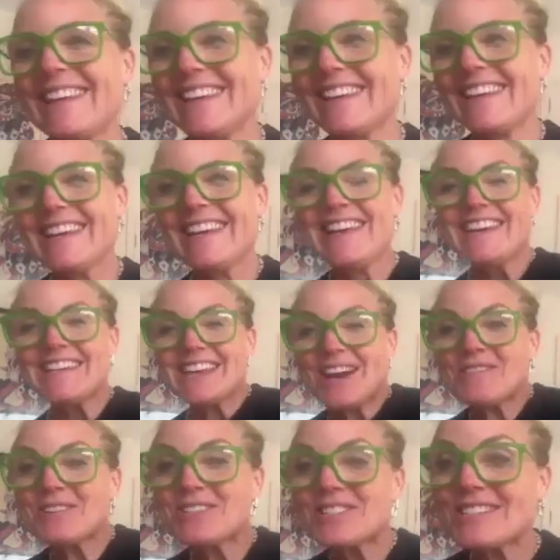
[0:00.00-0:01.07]

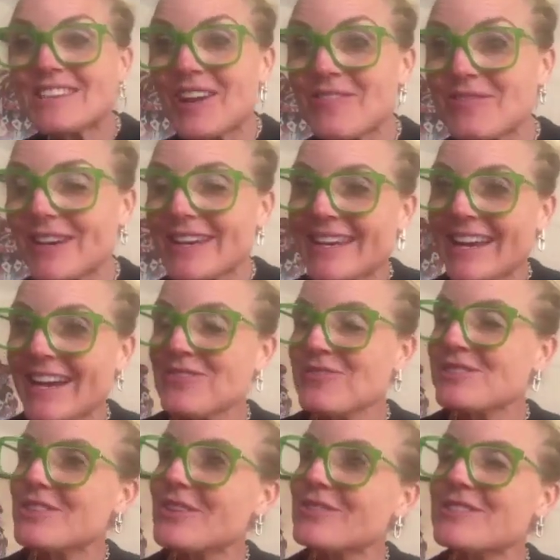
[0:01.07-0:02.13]
which is lovely. And
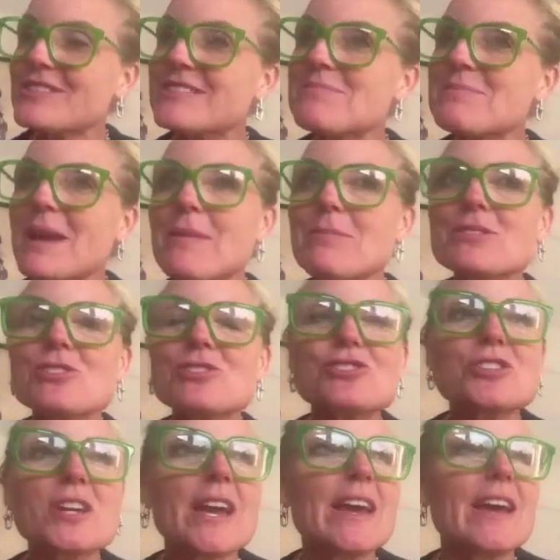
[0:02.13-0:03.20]
also to be able to
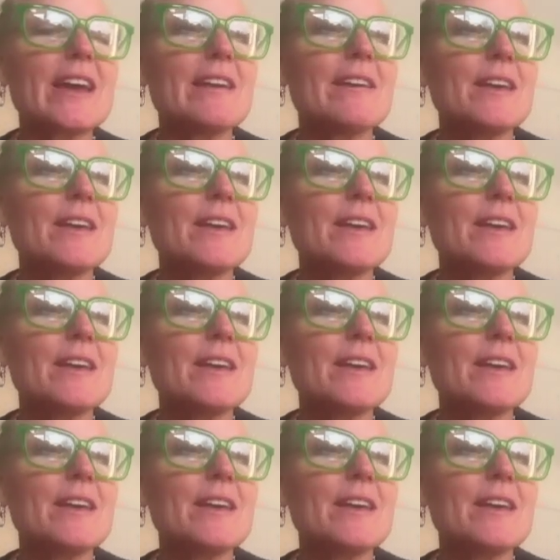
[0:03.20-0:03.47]
share